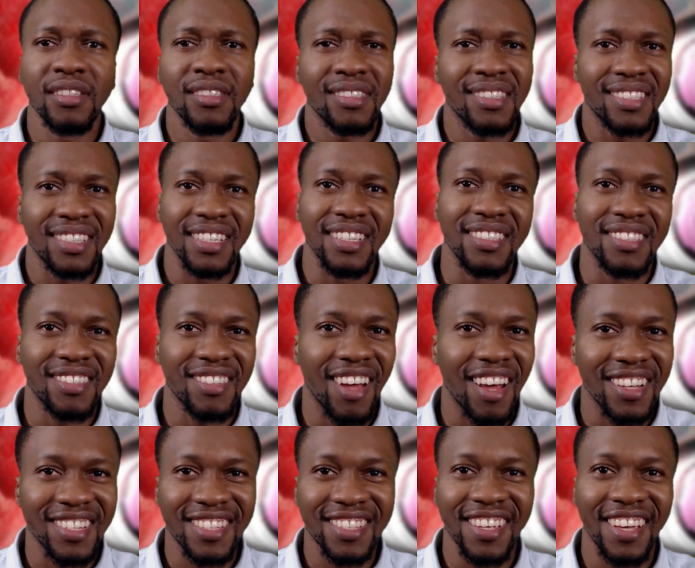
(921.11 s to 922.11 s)
seeing
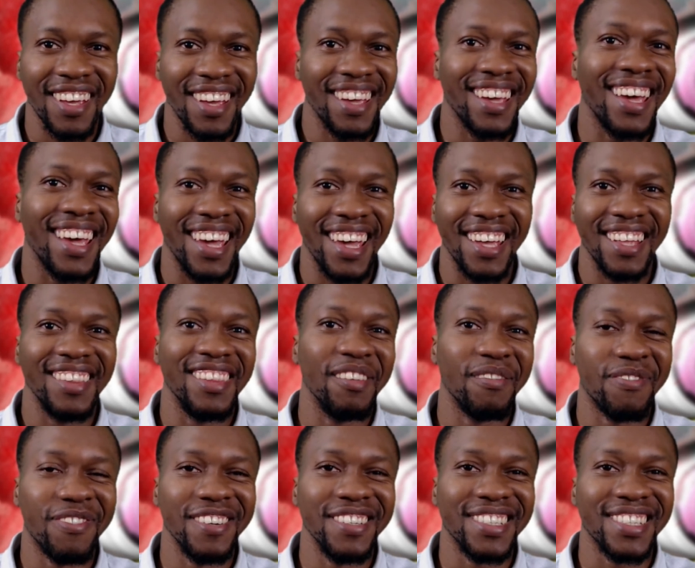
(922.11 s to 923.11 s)
Sasuke in the
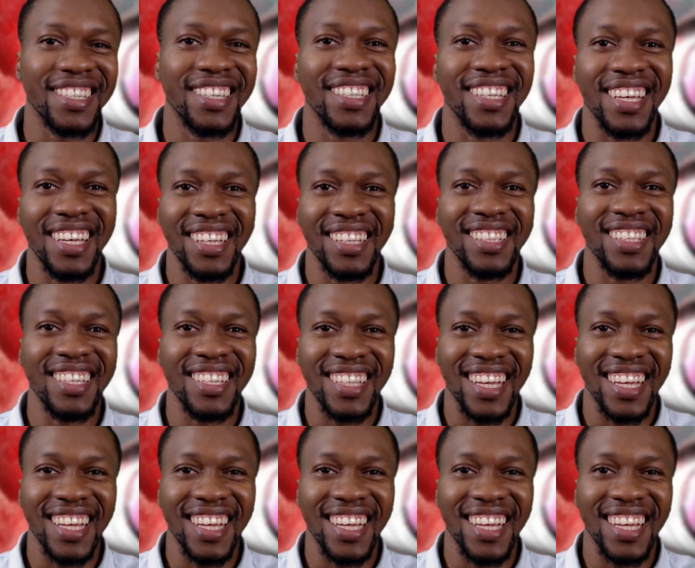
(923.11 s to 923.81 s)
prison in